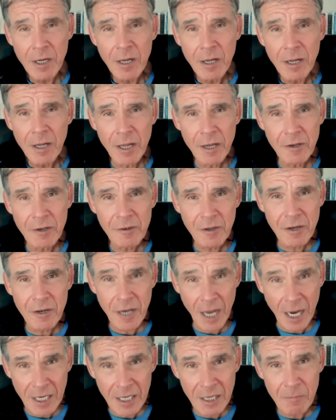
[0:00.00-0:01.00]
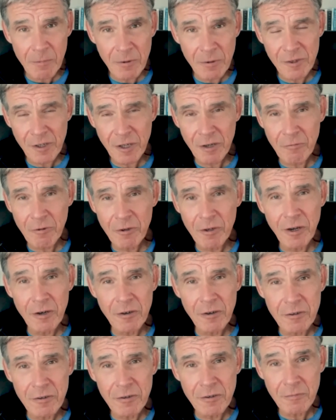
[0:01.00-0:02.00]
it's a 90%
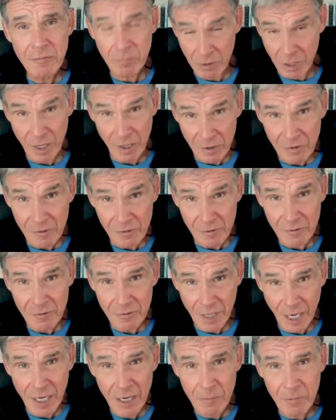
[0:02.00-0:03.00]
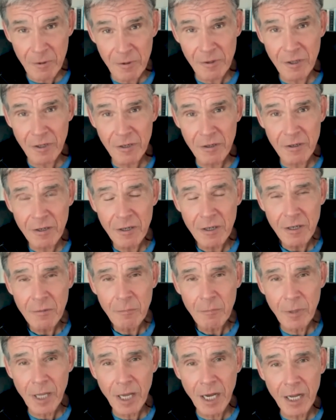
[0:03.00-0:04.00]
reduction plus 90%
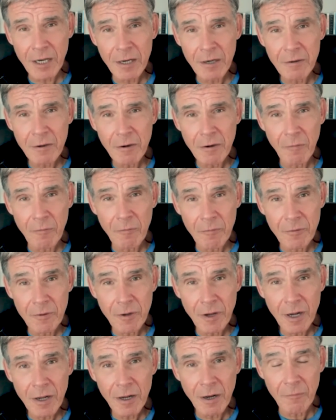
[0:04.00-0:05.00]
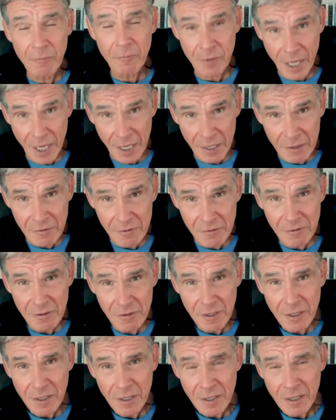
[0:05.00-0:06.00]
beyond of, of deaths
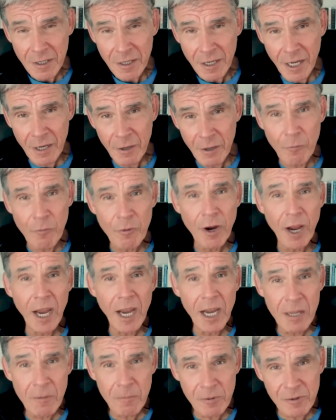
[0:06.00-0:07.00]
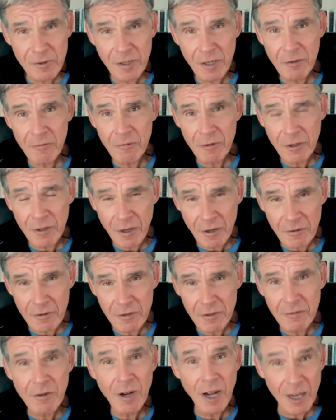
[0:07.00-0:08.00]
and over 80%
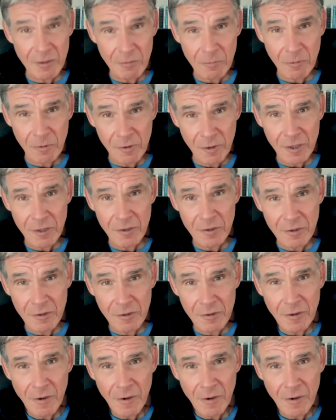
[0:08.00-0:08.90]
reduction of hospitalizations.